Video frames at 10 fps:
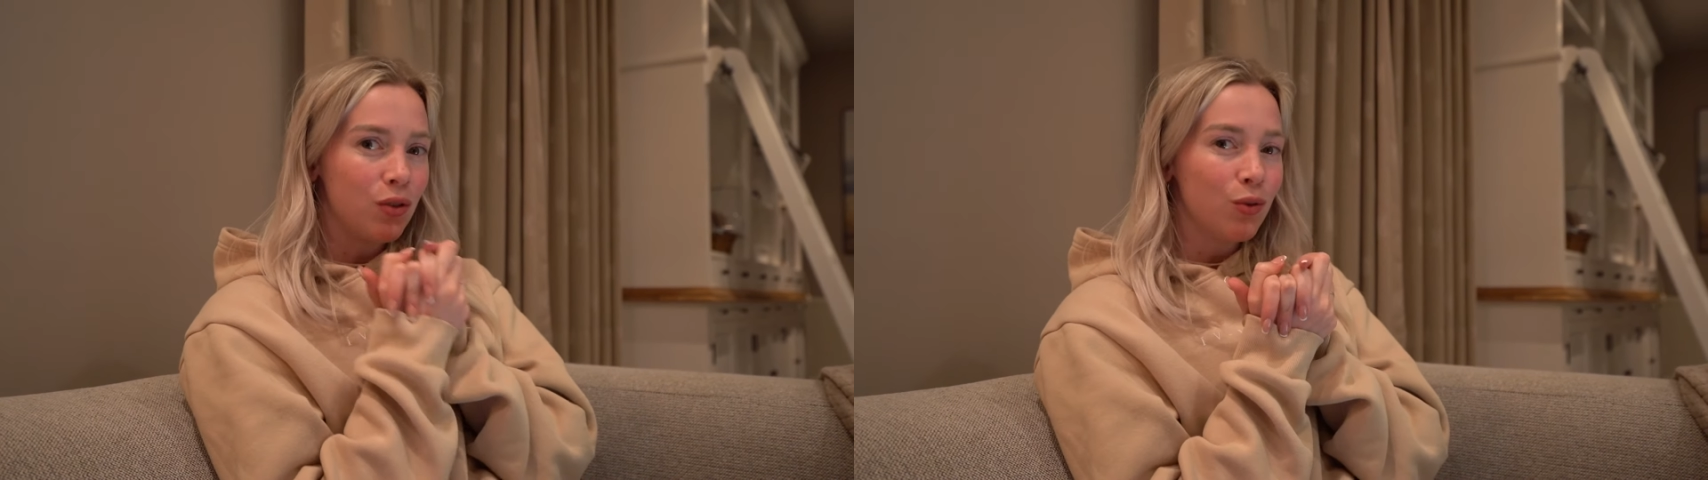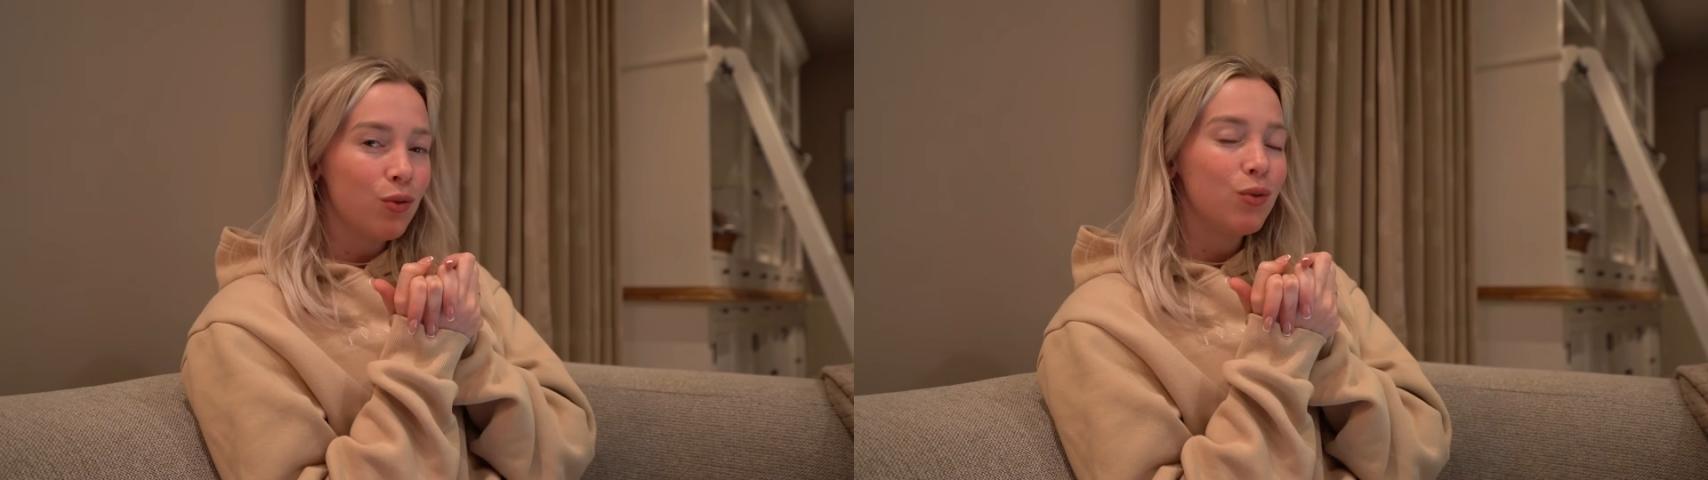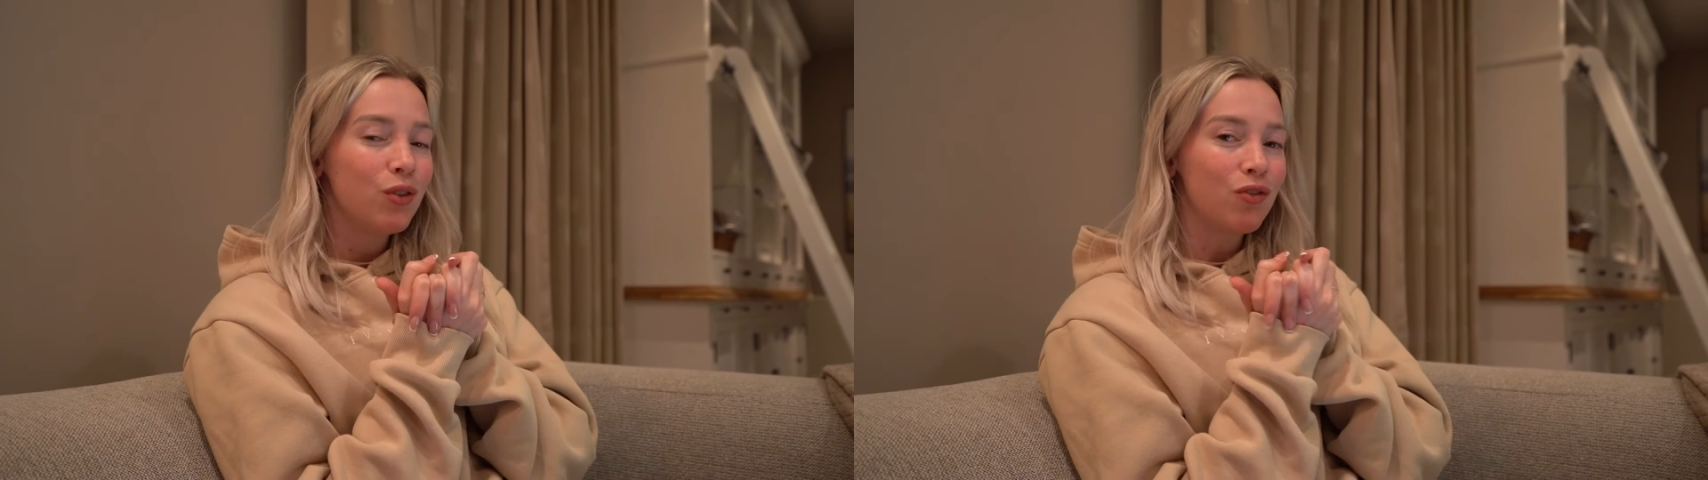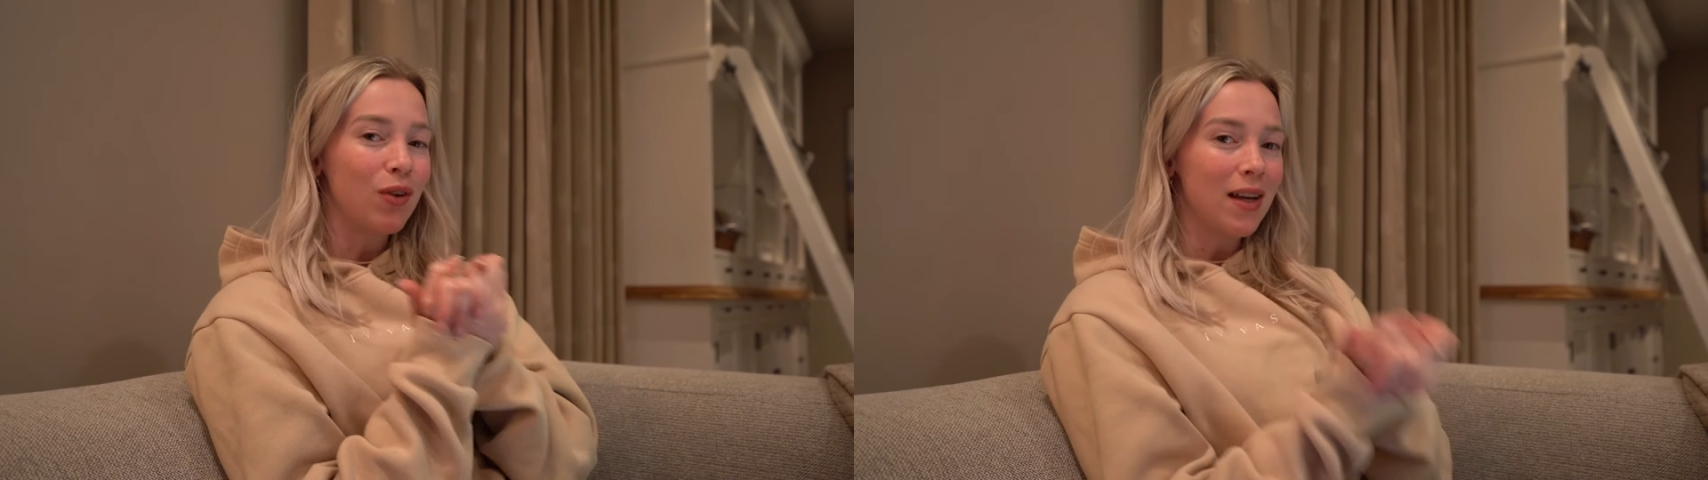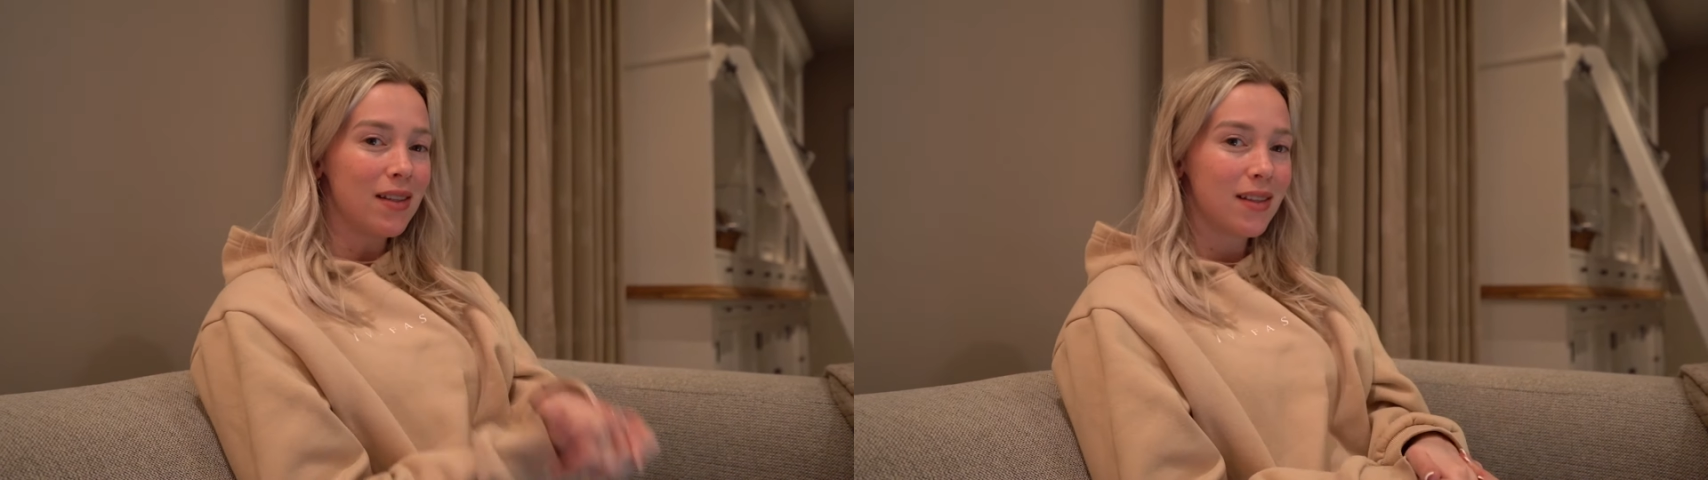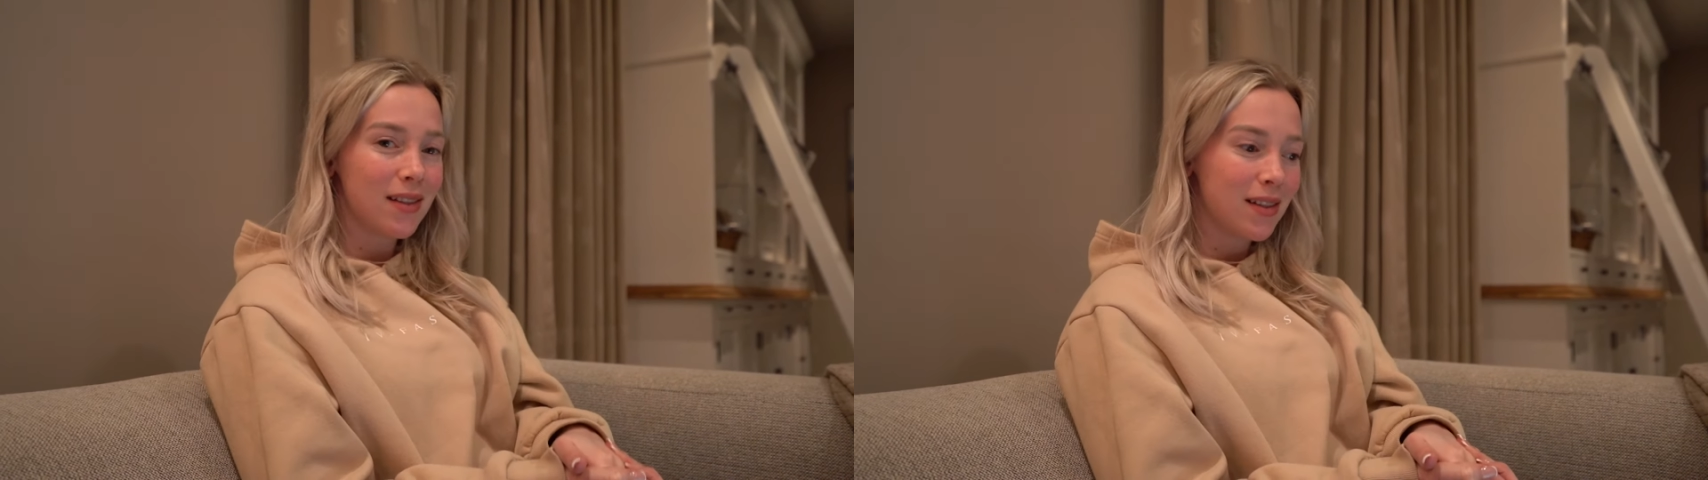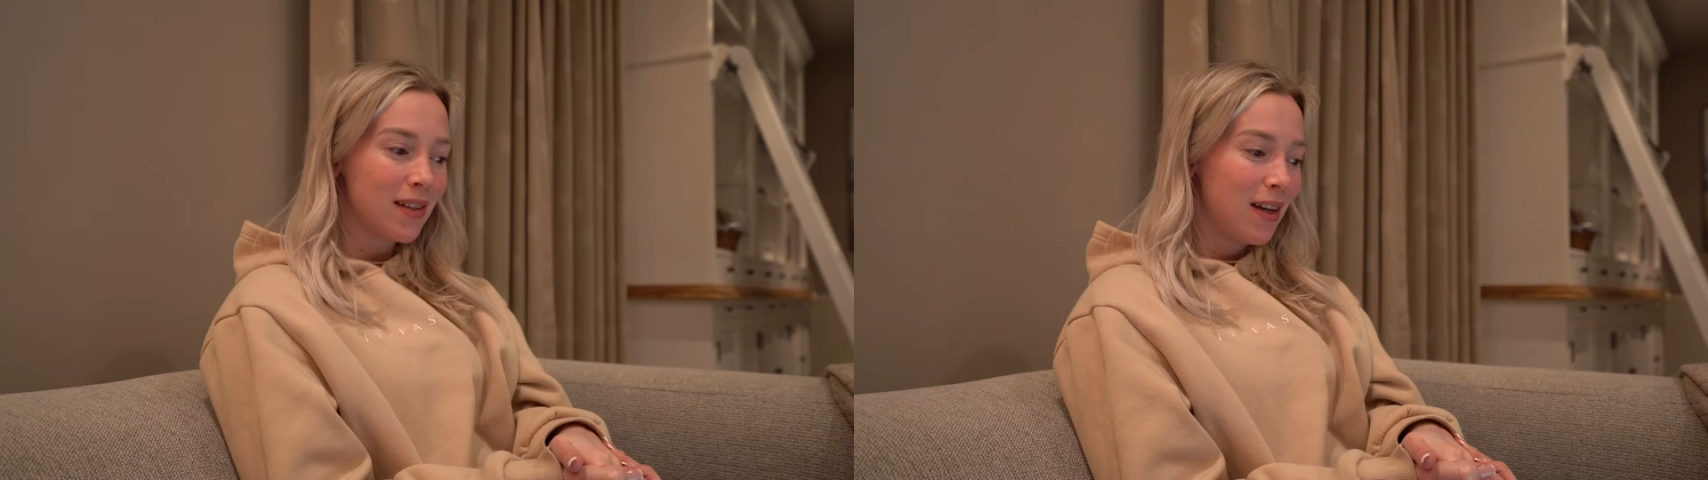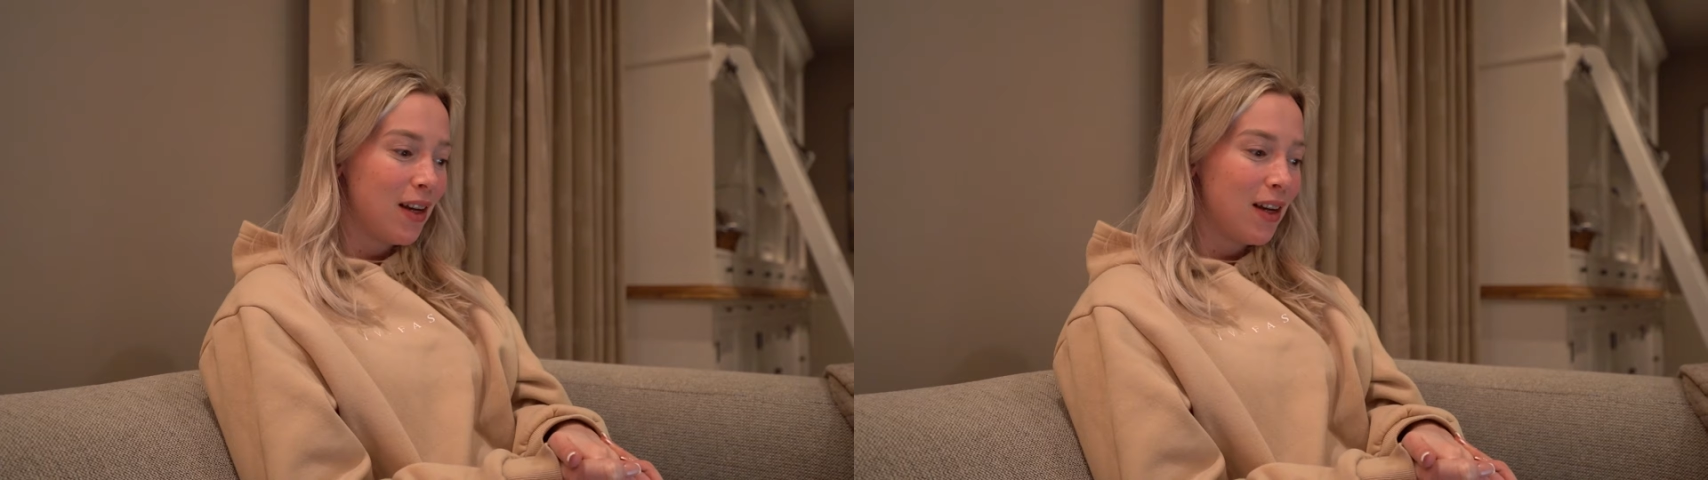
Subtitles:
too stressed.